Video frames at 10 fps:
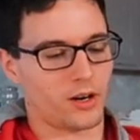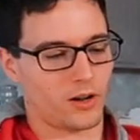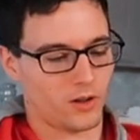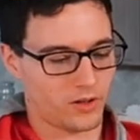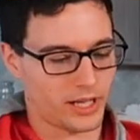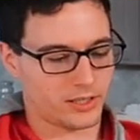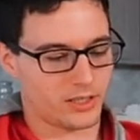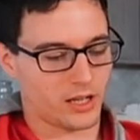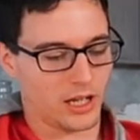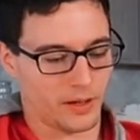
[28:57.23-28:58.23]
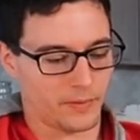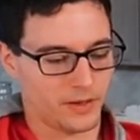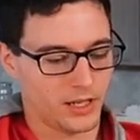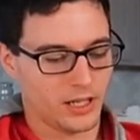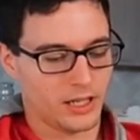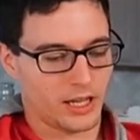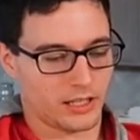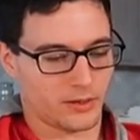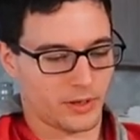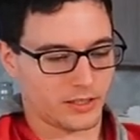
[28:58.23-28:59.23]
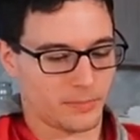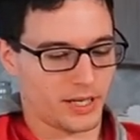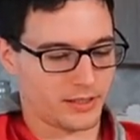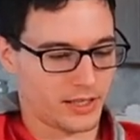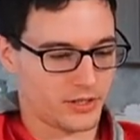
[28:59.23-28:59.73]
all that stuff. And someone has to pay attention.